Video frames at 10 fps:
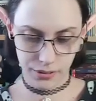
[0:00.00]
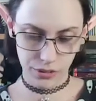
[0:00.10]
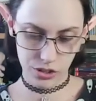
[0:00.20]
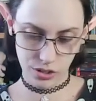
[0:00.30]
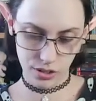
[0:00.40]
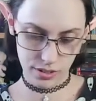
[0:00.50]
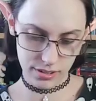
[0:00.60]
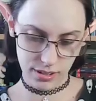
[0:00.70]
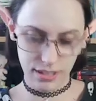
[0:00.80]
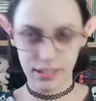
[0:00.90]
Which
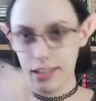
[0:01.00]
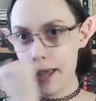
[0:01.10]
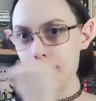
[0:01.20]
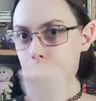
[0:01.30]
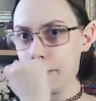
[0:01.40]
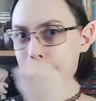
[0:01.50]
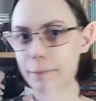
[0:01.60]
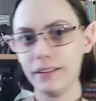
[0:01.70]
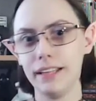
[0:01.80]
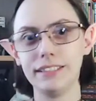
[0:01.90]
honestly, I think everyone can
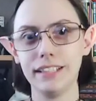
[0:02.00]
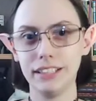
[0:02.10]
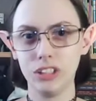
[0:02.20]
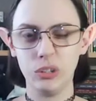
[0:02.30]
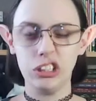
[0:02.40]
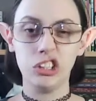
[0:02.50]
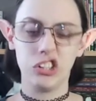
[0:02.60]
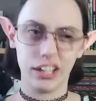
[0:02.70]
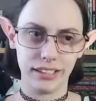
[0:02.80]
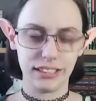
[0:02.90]
relate to that to a
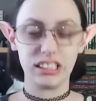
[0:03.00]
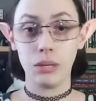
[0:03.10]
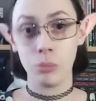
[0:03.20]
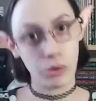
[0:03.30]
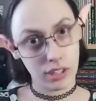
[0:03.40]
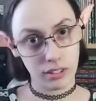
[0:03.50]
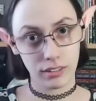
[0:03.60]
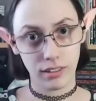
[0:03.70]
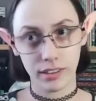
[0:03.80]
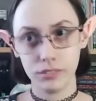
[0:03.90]
degree, at least some point in your
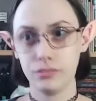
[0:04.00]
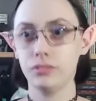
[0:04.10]
life.